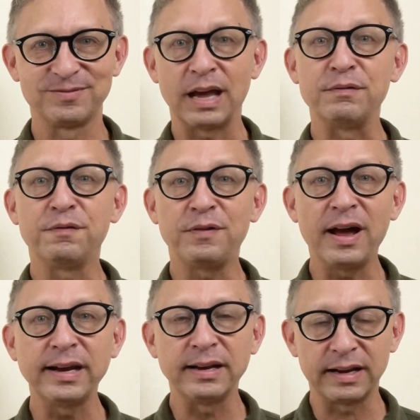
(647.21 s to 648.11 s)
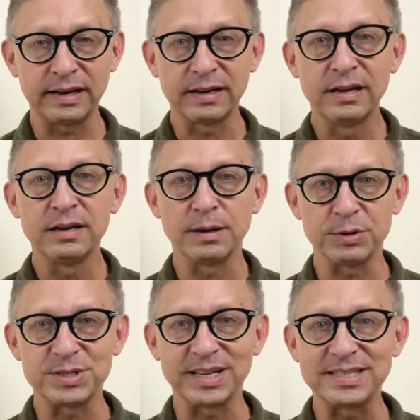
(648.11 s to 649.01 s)
And finally,
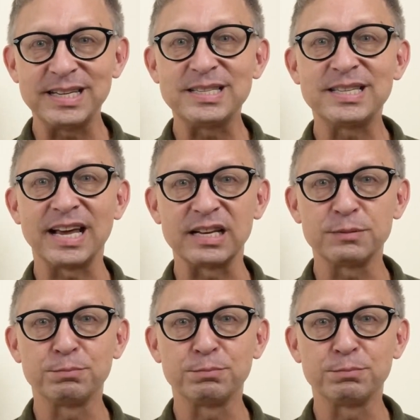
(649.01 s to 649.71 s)
number 66,